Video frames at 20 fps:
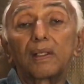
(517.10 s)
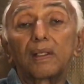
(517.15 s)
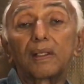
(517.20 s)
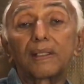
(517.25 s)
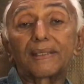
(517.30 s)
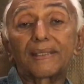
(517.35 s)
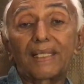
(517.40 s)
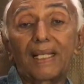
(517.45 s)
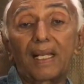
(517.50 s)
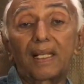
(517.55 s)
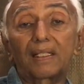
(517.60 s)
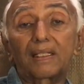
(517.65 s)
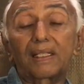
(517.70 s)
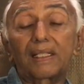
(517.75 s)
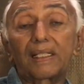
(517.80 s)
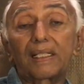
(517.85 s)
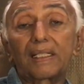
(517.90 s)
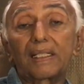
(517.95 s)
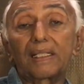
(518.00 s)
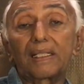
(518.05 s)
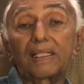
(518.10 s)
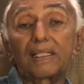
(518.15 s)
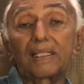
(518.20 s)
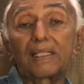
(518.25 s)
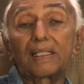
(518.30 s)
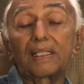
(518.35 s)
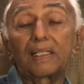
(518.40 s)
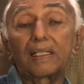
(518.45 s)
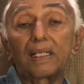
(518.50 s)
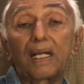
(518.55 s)
start
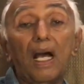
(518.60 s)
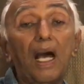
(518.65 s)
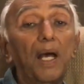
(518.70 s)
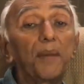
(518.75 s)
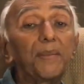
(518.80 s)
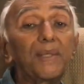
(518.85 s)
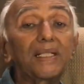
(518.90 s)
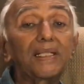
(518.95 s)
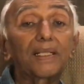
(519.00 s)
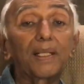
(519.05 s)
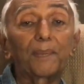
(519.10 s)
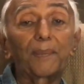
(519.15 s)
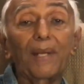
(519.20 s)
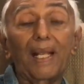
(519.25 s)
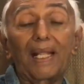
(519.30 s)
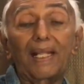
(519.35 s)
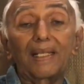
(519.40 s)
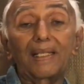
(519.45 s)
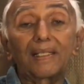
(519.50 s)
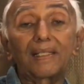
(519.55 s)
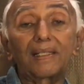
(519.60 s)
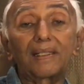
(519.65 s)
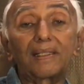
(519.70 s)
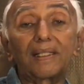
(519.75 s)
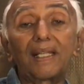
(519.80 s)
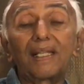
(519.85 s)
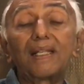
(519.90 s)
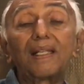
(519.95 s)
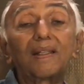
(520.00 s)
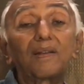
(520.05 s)
harming the plant.
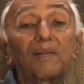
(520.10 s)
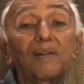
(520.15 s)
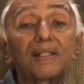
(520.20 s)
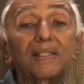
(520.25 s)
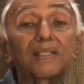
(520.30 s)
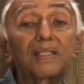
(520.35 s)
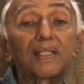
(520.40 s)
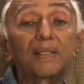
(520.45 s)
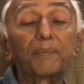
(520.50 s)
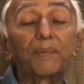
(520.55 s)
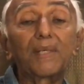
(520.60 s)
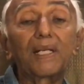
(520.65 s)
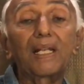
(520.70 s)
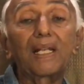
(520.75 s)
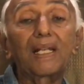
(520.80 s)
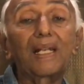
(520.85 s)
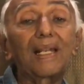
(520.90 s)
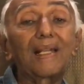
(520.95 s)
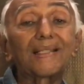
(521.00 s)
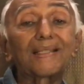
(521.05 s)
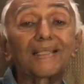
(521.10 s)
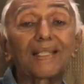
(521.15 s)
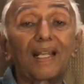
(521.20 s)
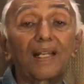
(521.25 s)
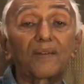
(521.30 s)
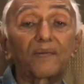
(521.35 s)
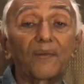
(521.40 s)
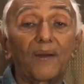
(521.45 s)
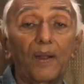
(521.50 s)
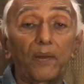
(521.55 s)
Then it will immediately
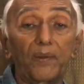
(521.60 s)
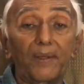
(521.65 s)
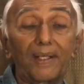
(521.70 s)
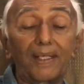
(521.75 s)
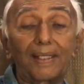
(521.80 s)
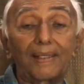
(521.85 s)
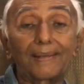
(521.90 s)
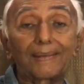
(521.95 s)
start flowering.